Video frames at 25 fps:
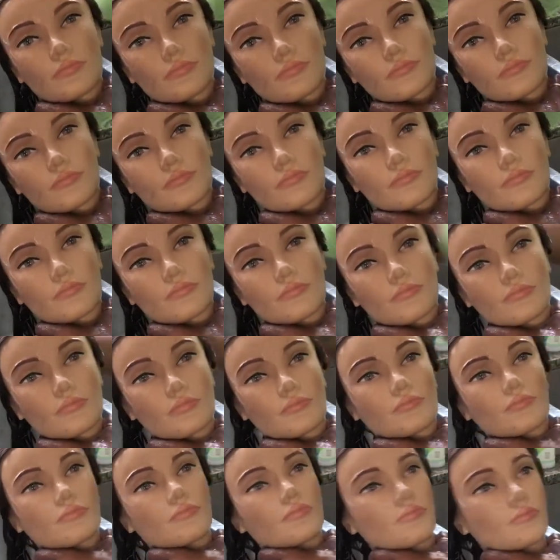And when you're
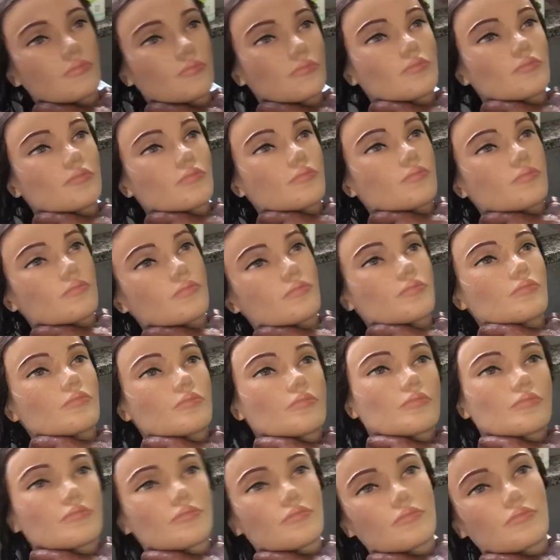shampooing your
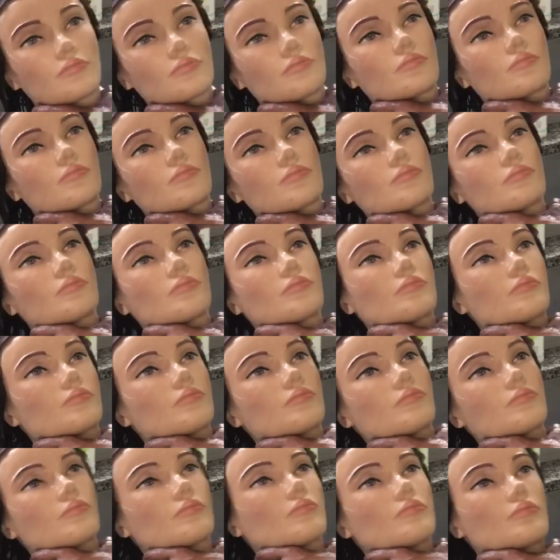hair, you want to
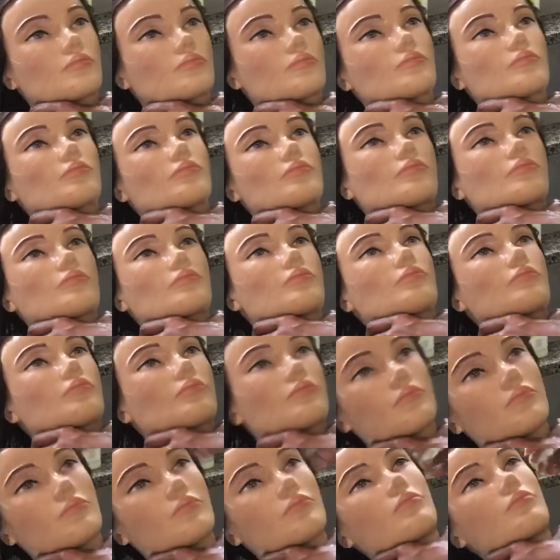go under the
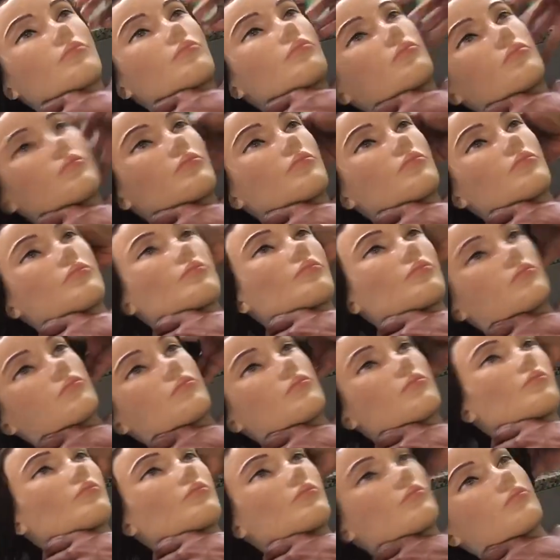hair, clean the
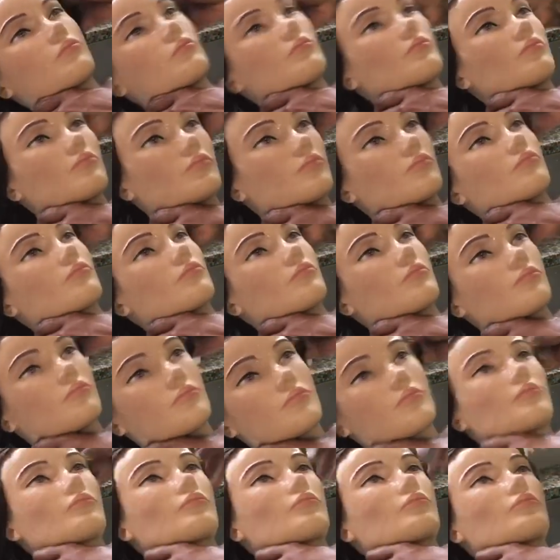scalp
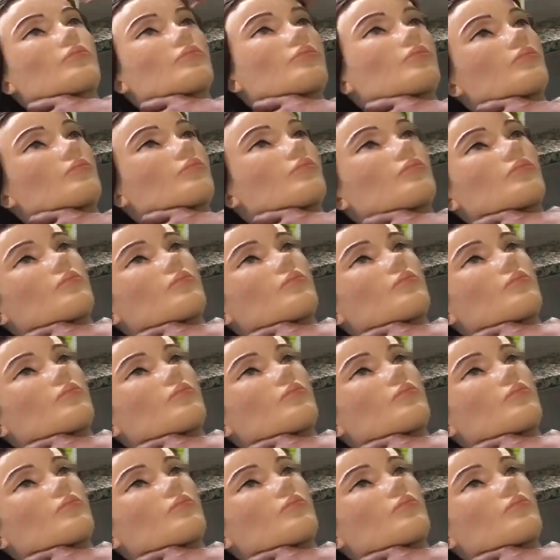first.